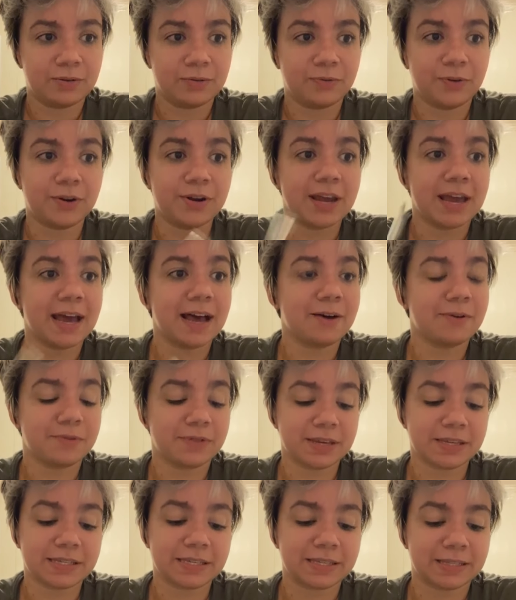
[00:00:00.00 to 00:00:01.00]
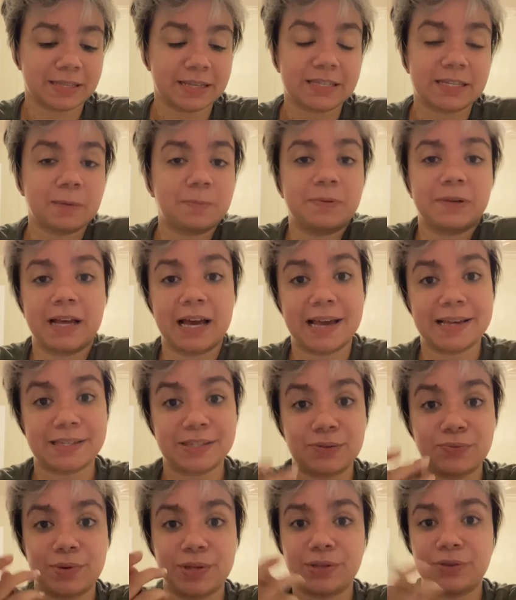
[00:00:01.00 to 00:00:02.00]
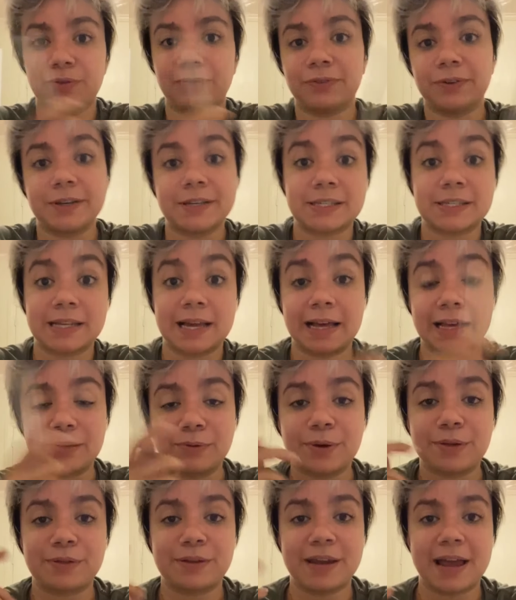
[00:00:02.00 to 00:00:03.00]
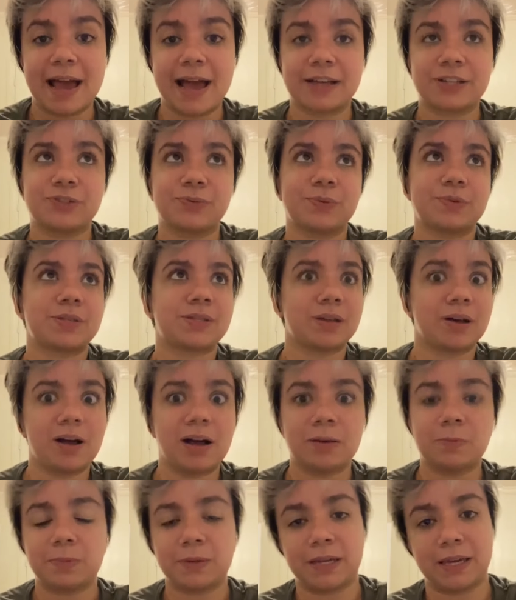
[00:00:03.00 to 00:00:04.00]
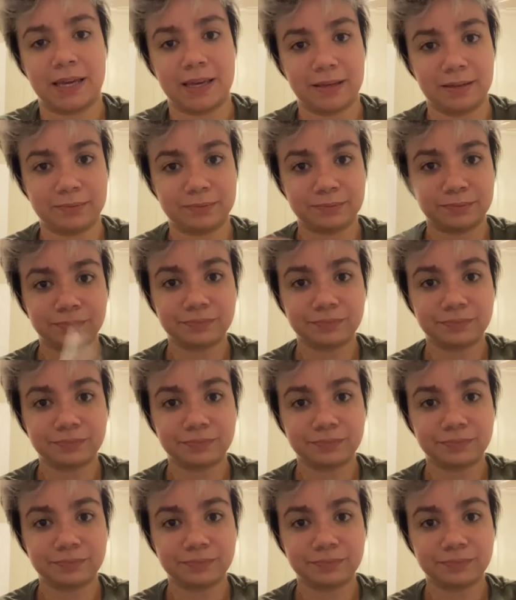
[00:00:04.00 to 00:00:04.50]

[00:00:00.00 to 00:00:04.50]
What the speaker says: for now, this applies to when you're freestyling with an actual song playing,